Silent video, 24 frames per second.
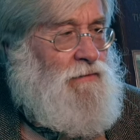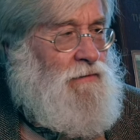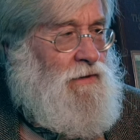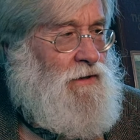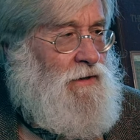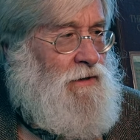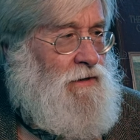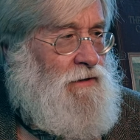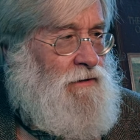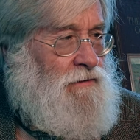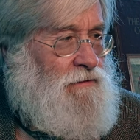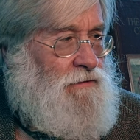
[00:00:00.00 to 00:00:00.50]

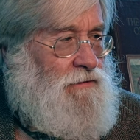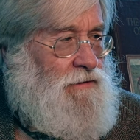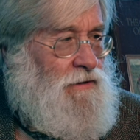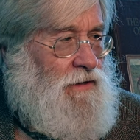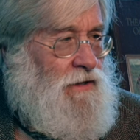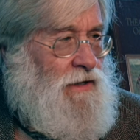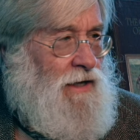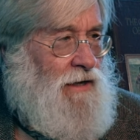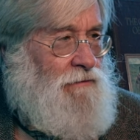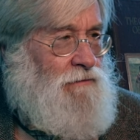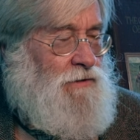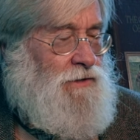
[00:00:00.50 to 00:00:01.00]
uh, a
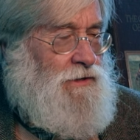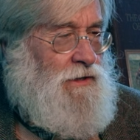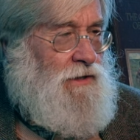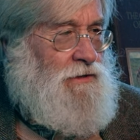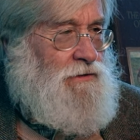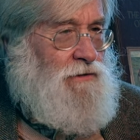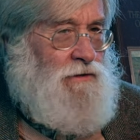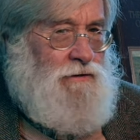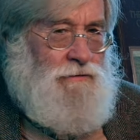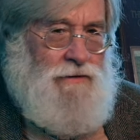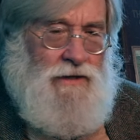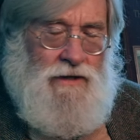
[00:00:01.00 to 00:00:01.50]

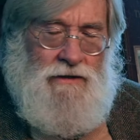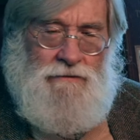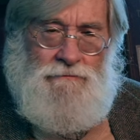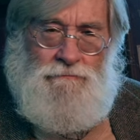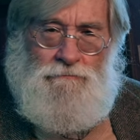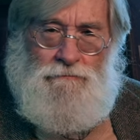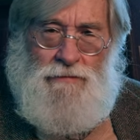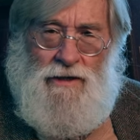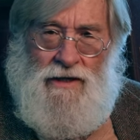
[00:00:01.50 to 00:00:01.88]
conversation about